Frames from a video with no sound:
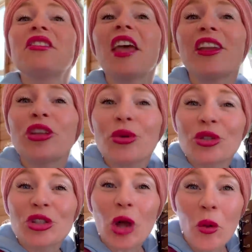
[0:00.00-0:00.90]
Thank you
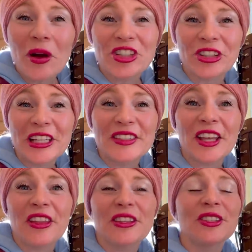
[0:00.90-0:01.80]
so much,
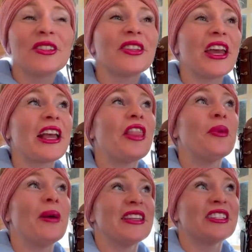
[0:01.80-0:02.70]
Lisa. This is like the
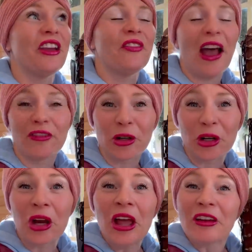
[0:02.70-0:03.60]
best gift
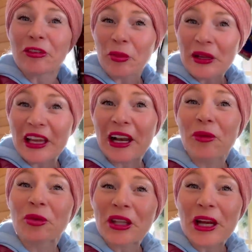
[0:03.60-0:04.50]
ever for me and I
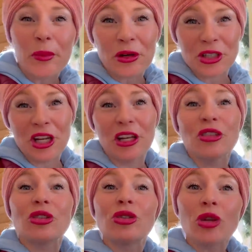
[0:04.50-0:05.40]
really appreciate
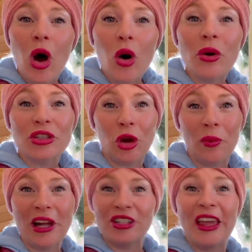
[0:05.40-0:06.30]
it so, so
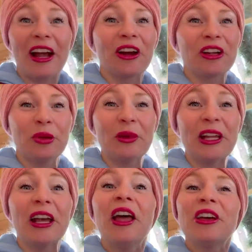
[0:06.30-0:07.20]
much. They are gonna
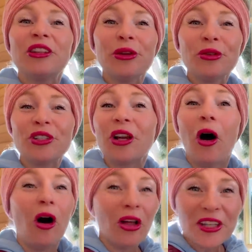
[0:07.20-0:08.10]
be used
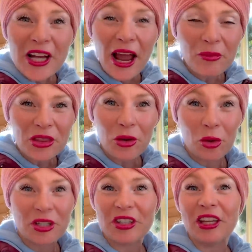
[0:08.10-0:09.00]
all the time with the
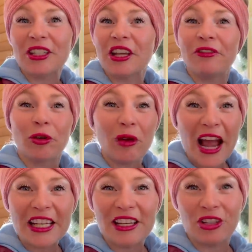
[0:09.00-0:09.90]
horses and for
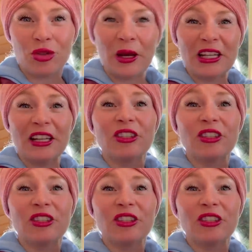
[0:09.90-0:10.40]
riding and training.